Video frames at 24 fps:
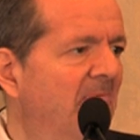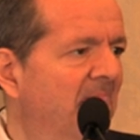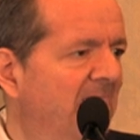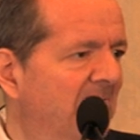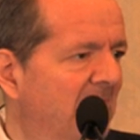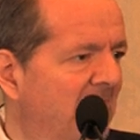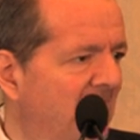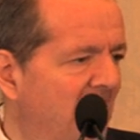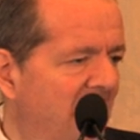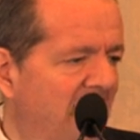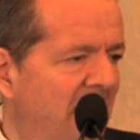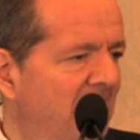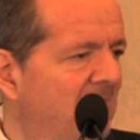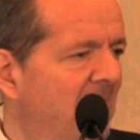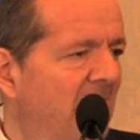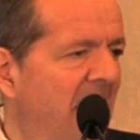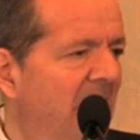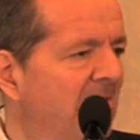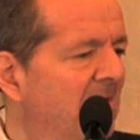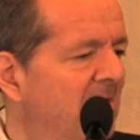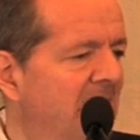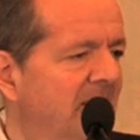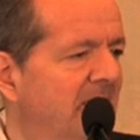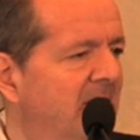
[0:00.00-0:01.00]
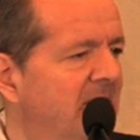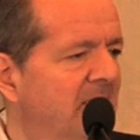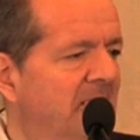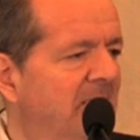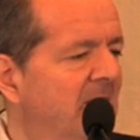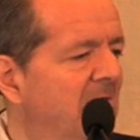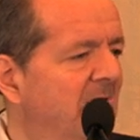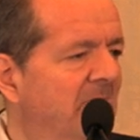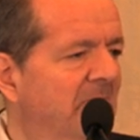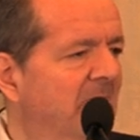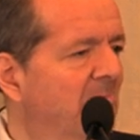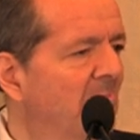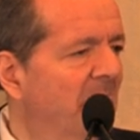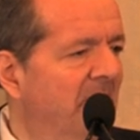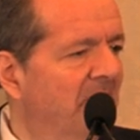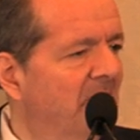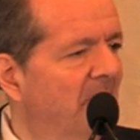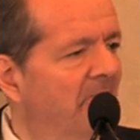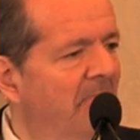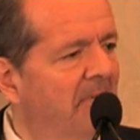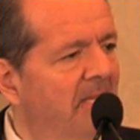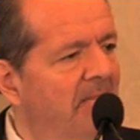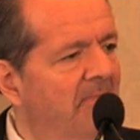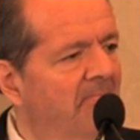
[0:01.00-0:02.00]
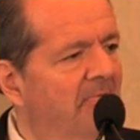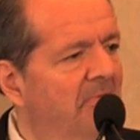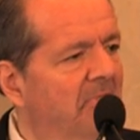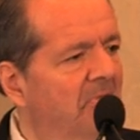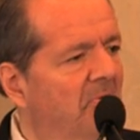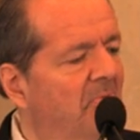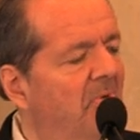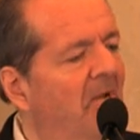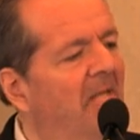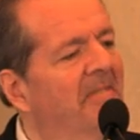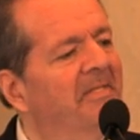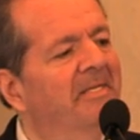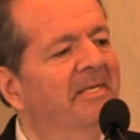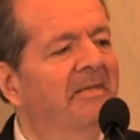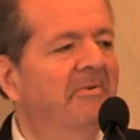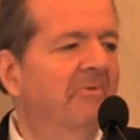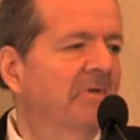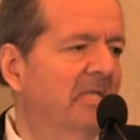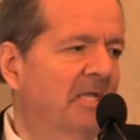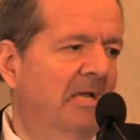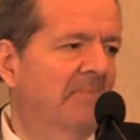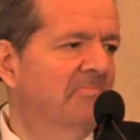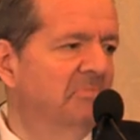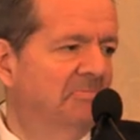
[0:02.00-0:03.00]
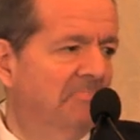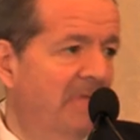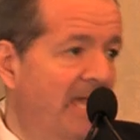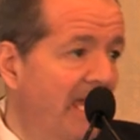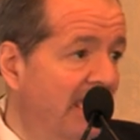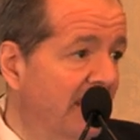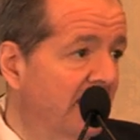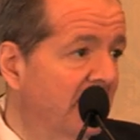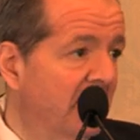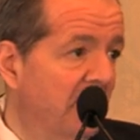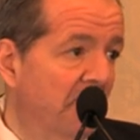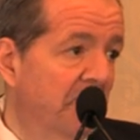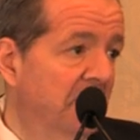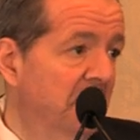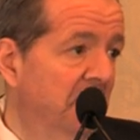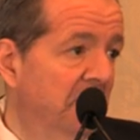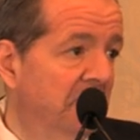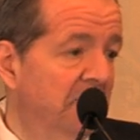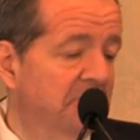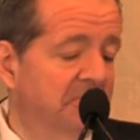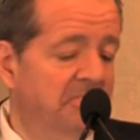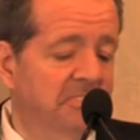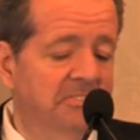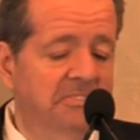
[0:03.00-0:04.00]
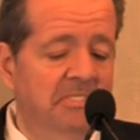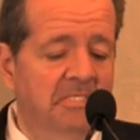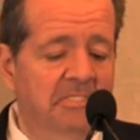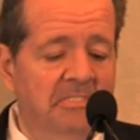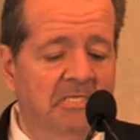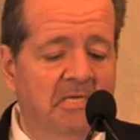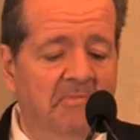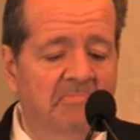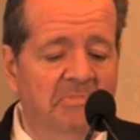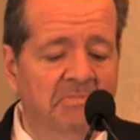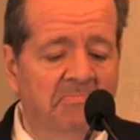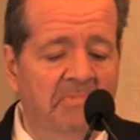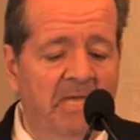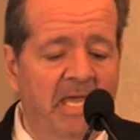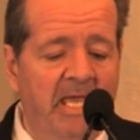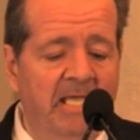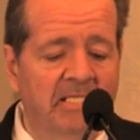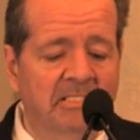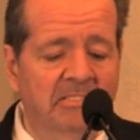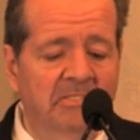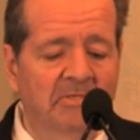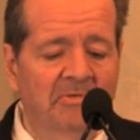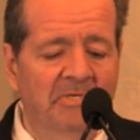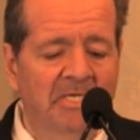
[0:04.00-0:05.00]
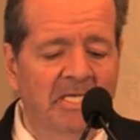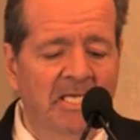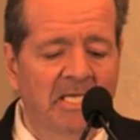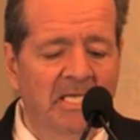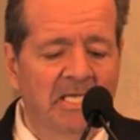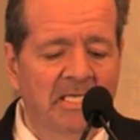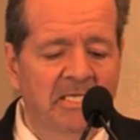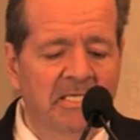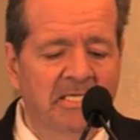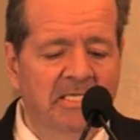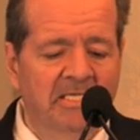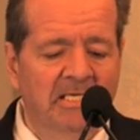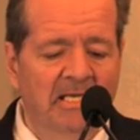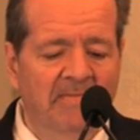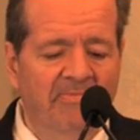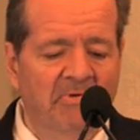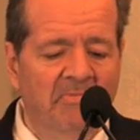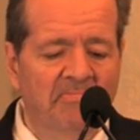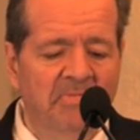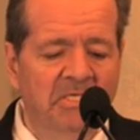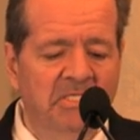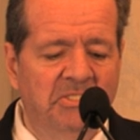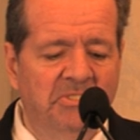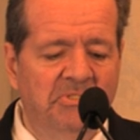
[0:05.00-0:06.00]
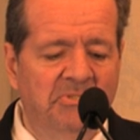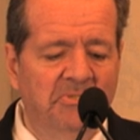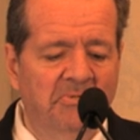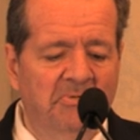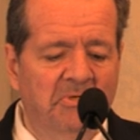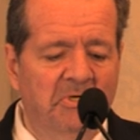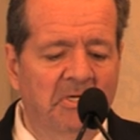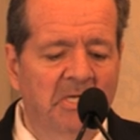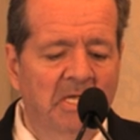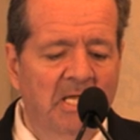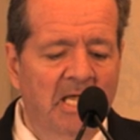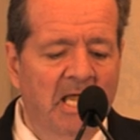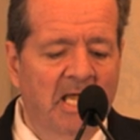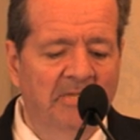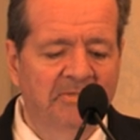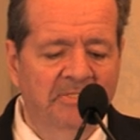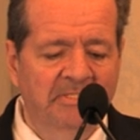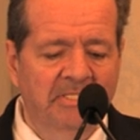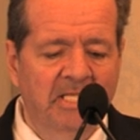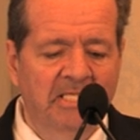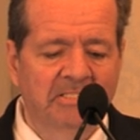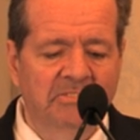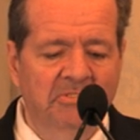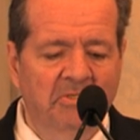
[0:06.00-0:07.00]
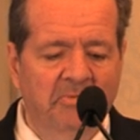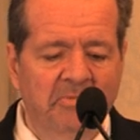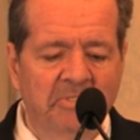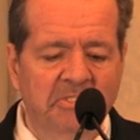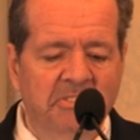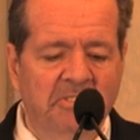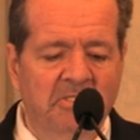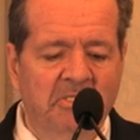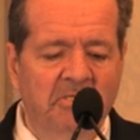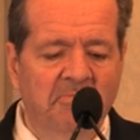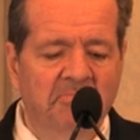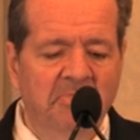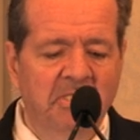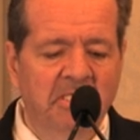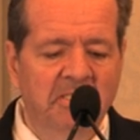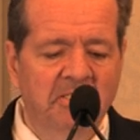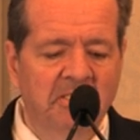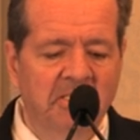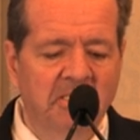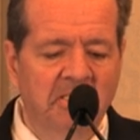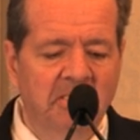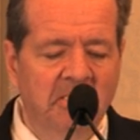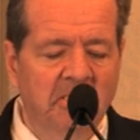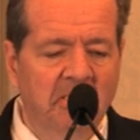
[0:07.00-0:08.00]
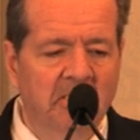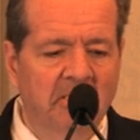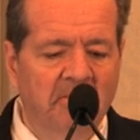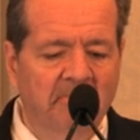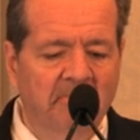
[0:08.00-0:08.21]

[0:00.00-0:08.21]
and forgot about it, and, you know, it went away for a little while, and here it comes back again. We know this disease comes back. So you can never be sure. I think that's always going to be